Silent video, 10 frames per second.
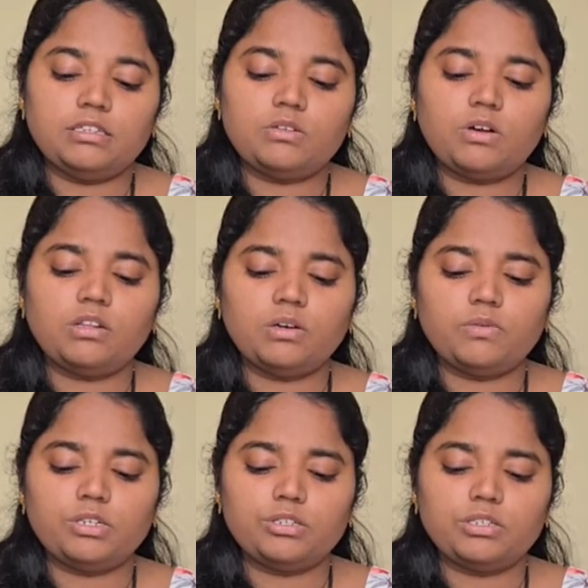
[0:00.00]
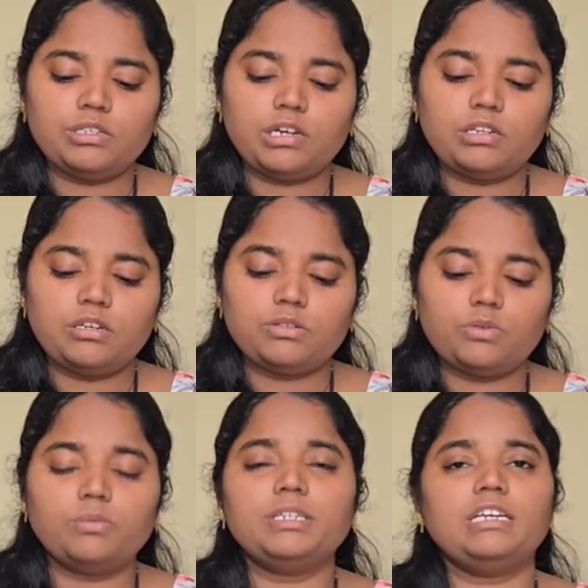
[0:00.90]
These all the questions are there.
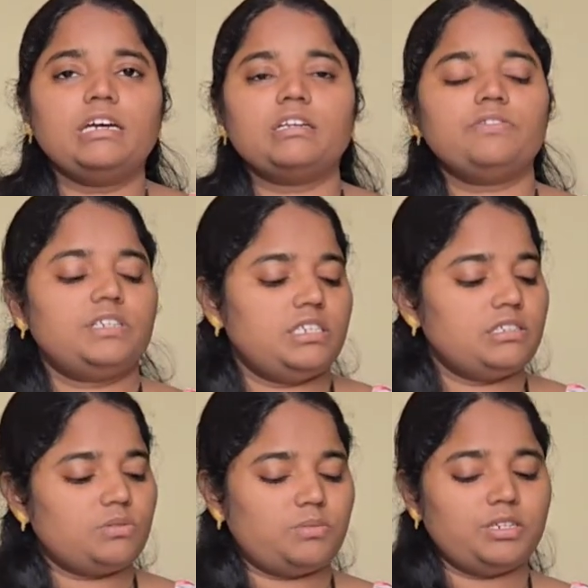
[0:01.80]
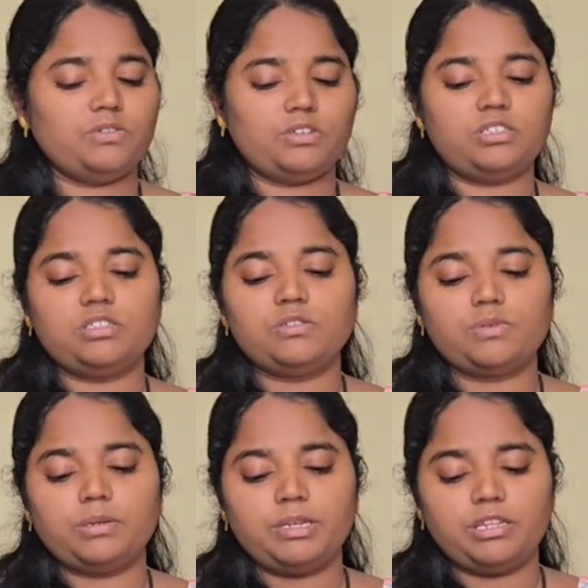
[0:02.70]
So many activities, so many questions
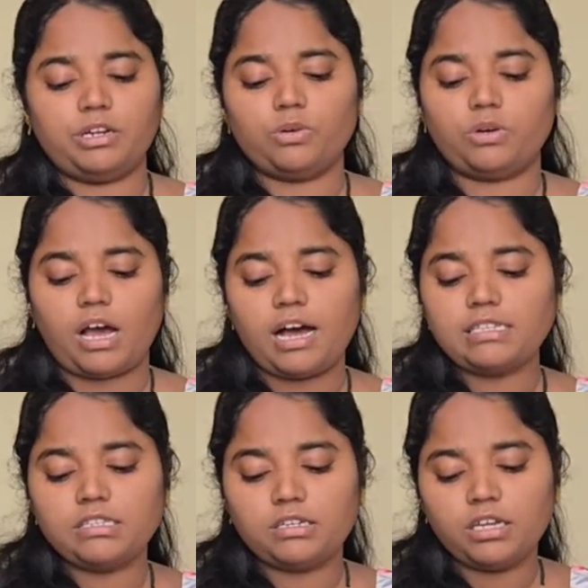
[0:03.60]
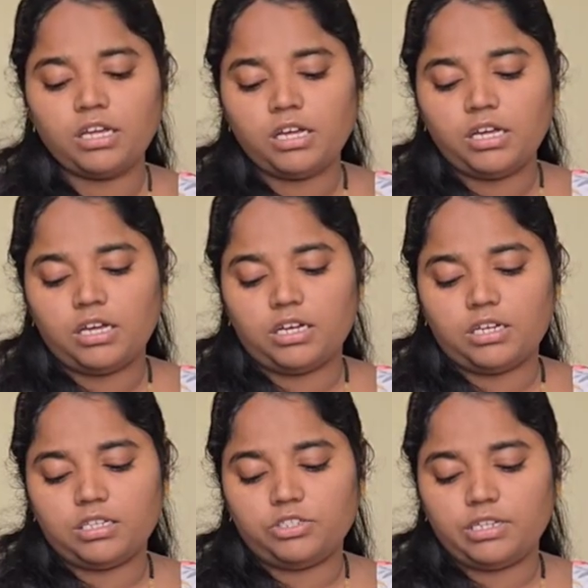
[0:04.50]
will be there to ask
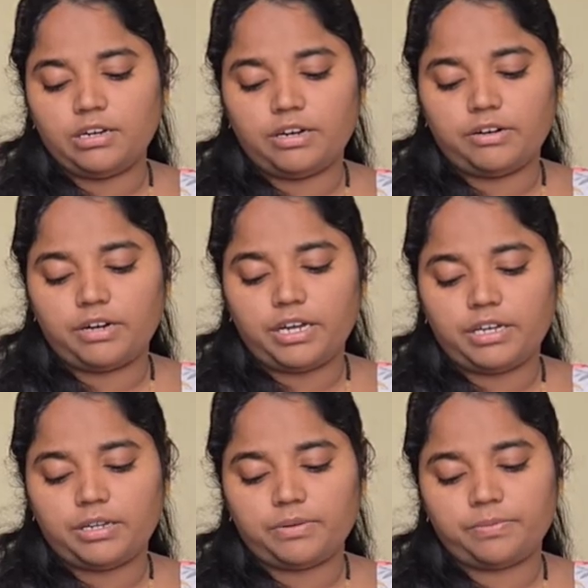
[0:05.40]
the children, right?